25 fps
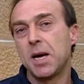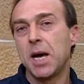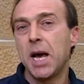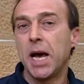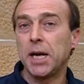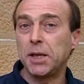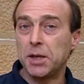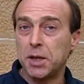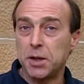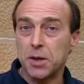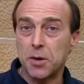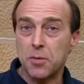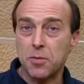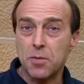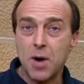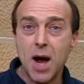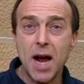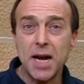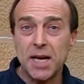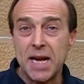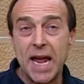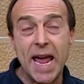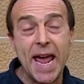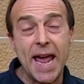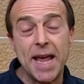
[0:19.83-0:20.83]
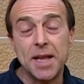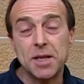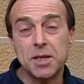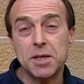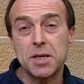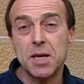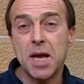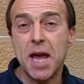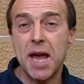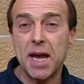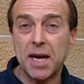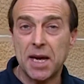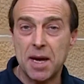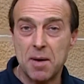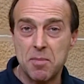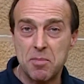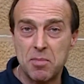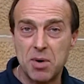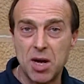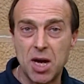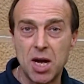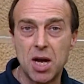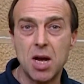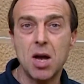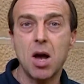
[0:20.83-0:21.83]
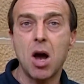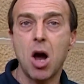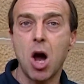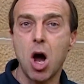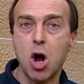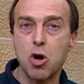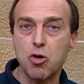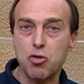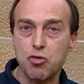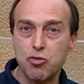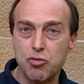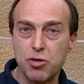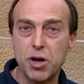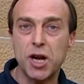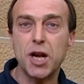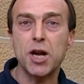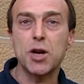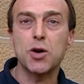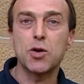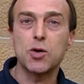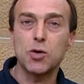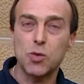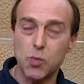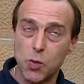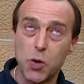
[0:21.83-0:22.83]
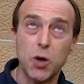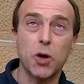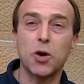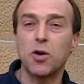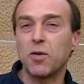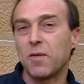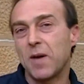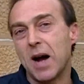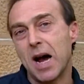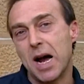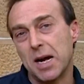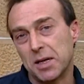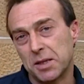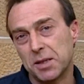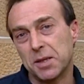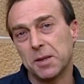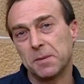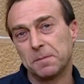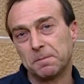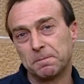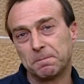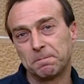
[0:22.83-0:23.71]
And in the right hands, it can be a real work of art.